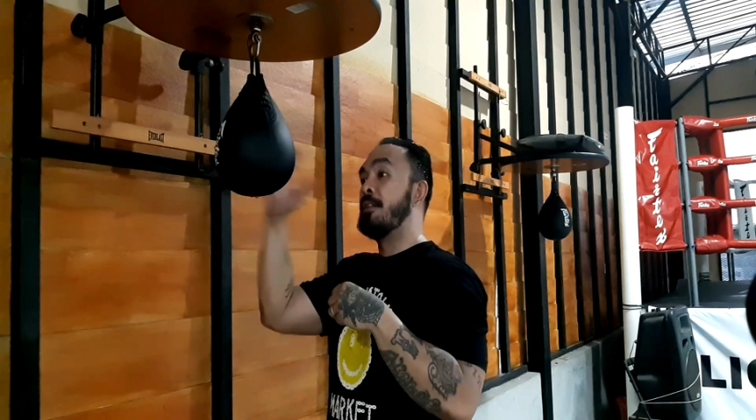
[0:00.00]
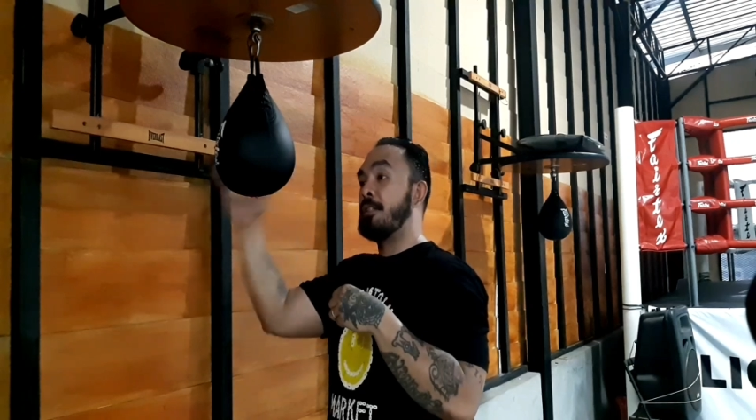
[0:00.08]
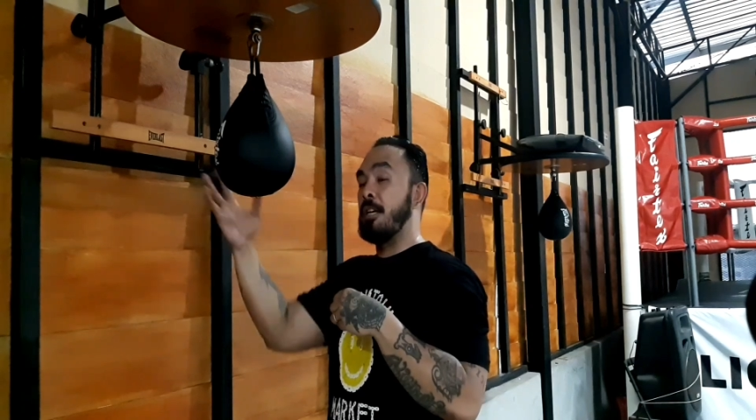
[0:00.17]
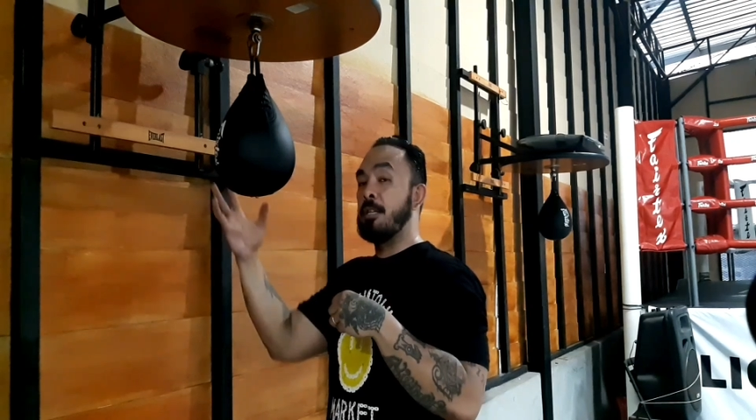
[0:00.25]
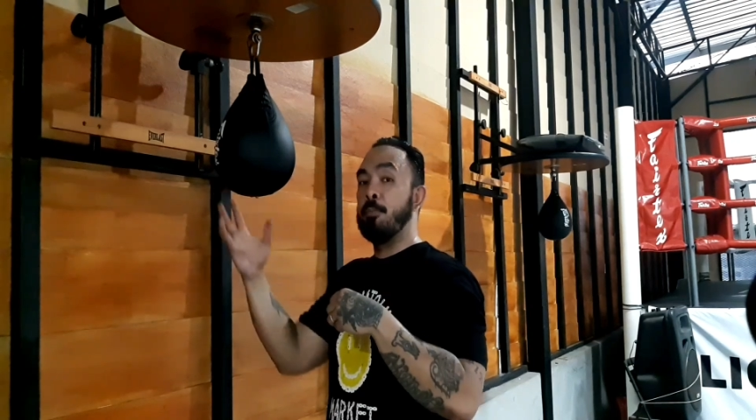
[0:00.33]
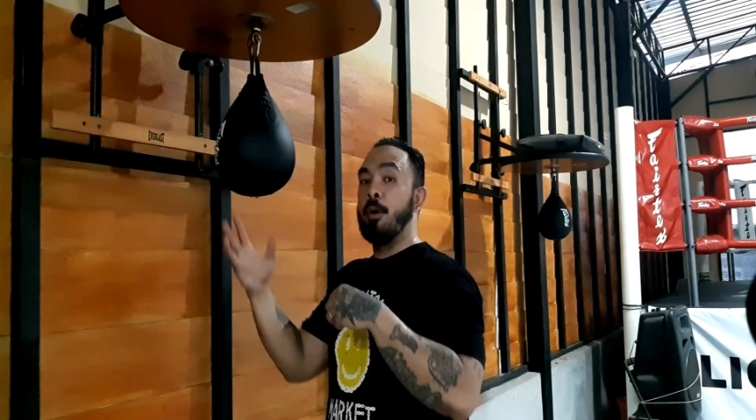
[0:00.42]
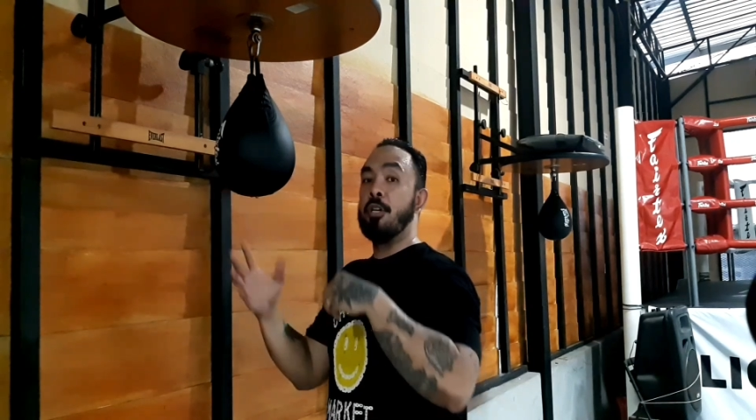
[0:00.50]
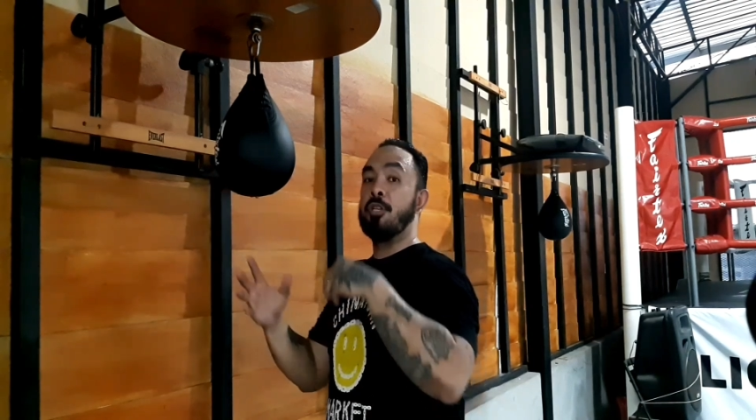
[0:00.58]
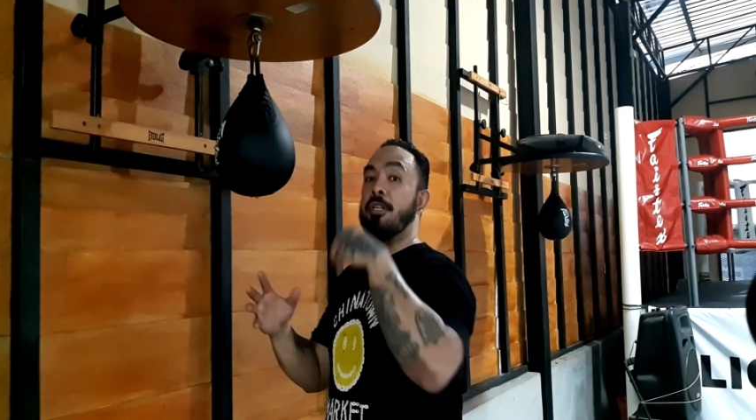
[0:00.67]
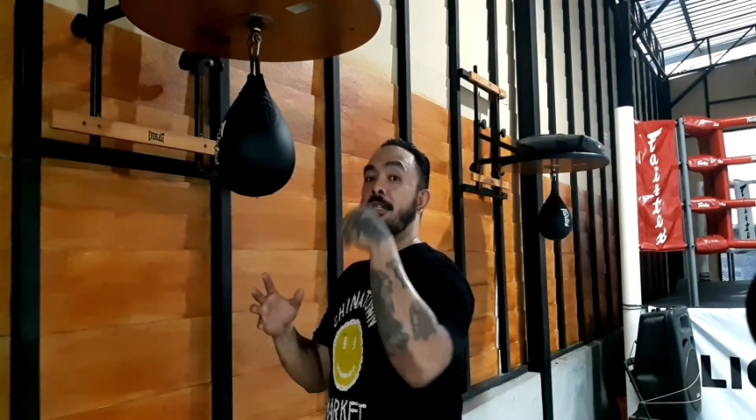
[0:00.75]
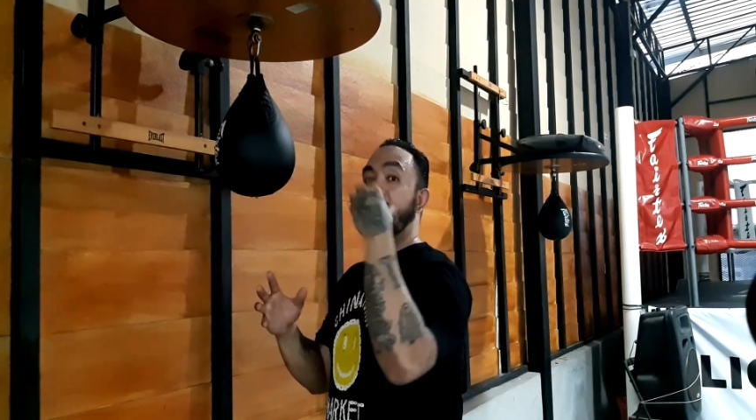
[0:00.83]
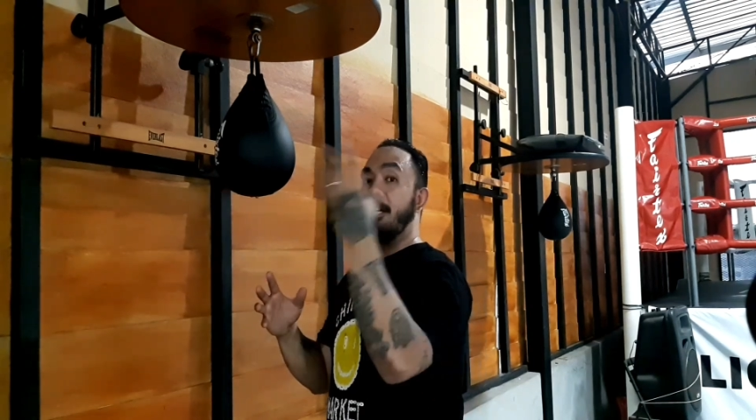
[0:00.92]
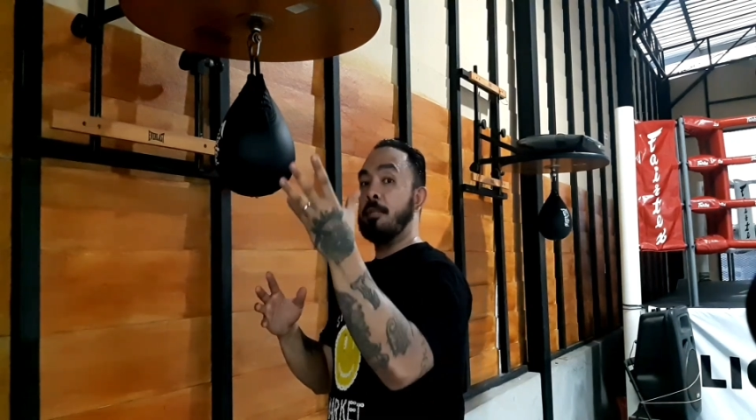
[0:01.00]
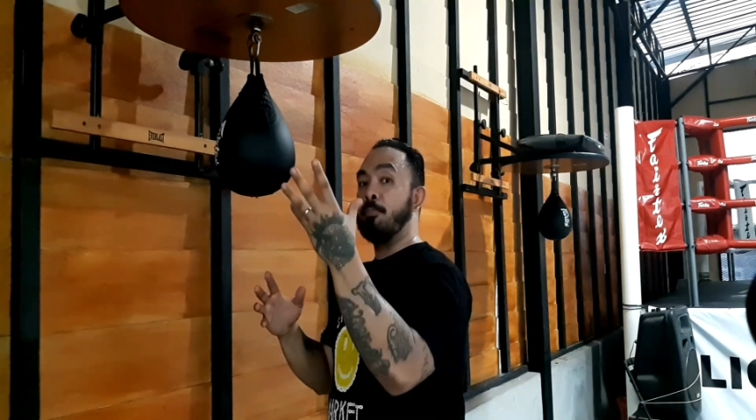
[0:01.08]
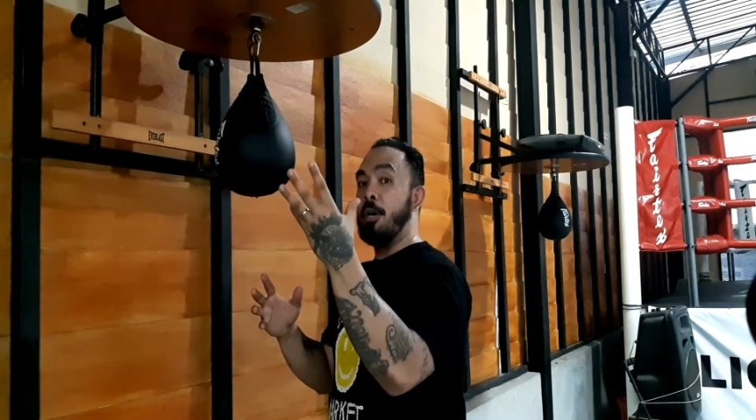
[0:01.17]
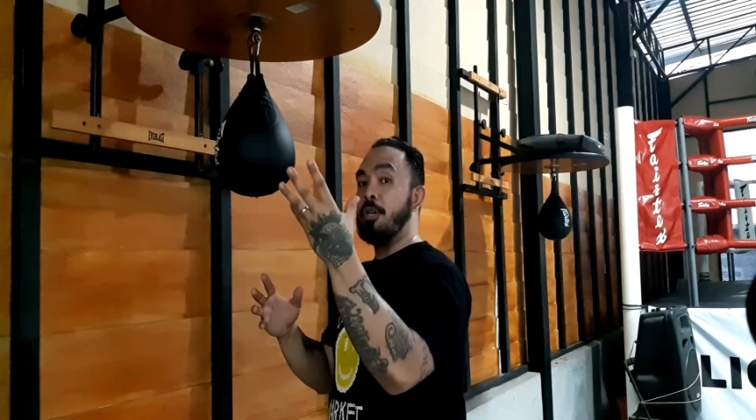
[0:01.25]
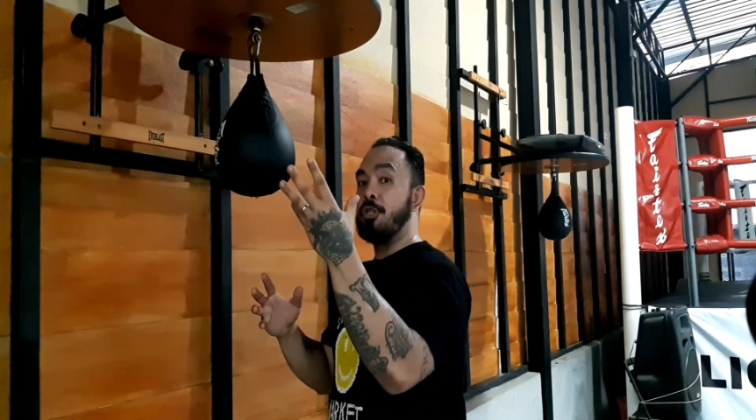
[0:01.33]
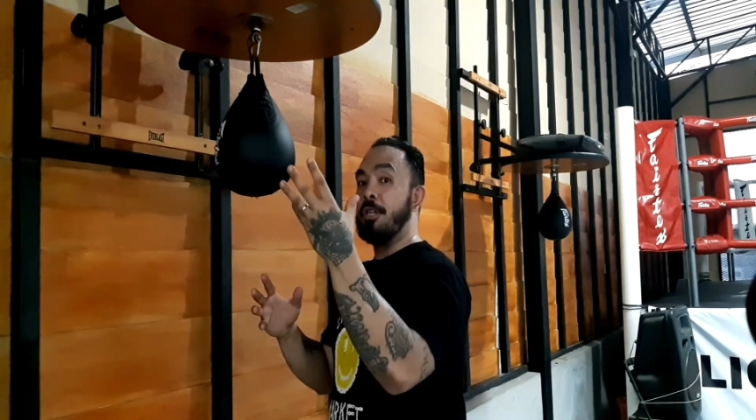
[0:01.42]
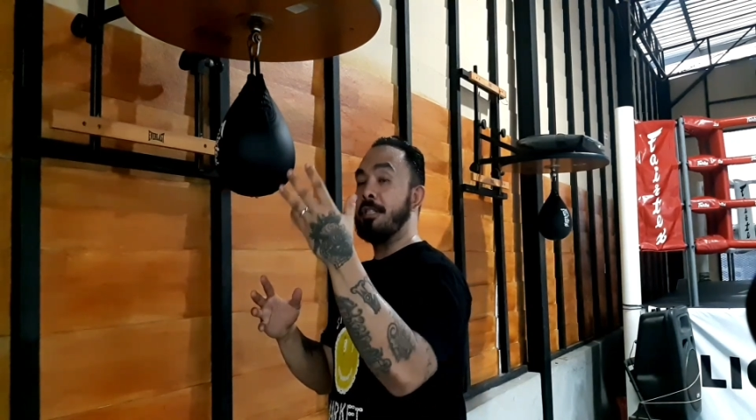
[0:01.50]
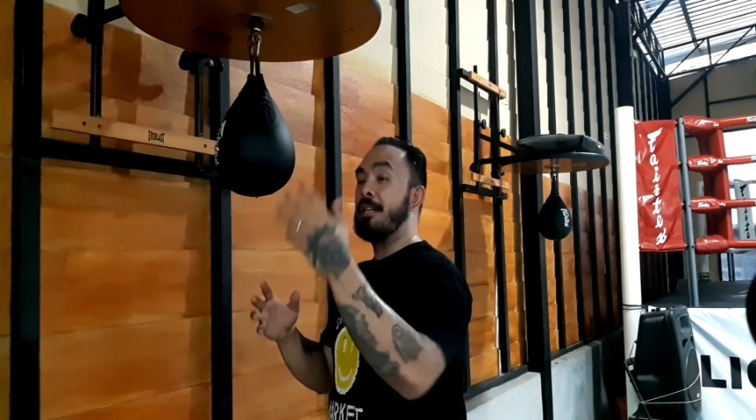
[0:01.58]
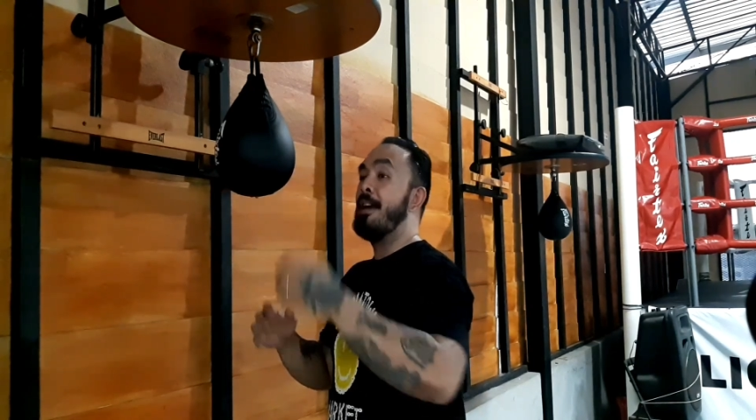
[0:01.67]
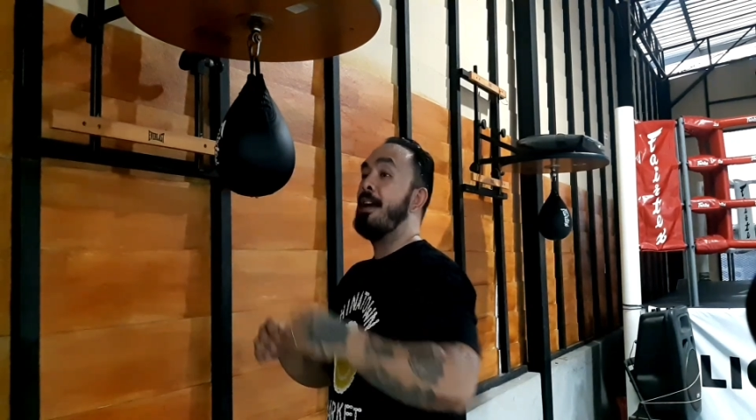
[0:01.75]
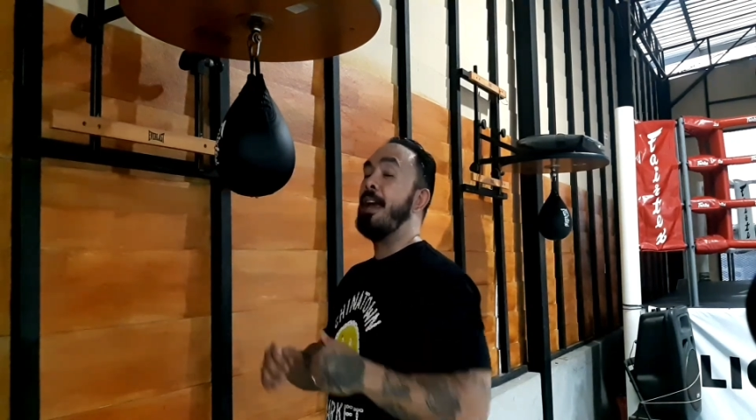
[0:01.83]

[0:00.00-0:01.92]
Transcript: 6 punches, 6 punches,